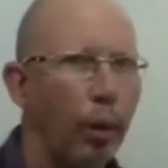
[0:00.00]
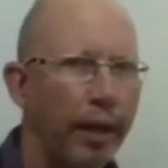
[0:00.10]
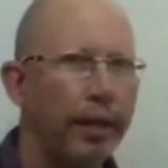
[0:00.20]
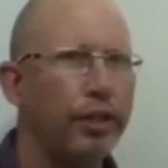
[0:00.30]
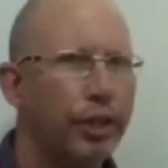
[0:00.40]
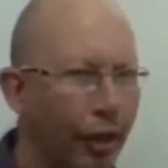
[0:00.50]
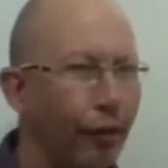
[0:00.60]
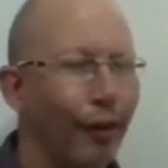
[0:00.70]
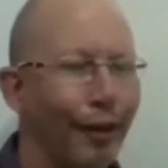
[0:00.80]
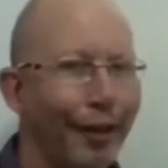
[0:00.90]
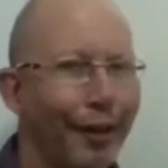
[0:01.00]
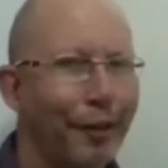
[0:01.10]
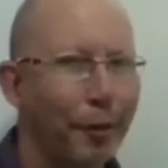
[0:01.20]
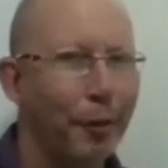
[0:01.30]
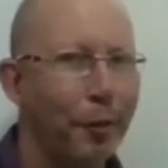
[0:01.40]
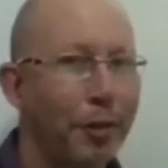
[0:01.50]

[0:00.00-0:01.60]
generally use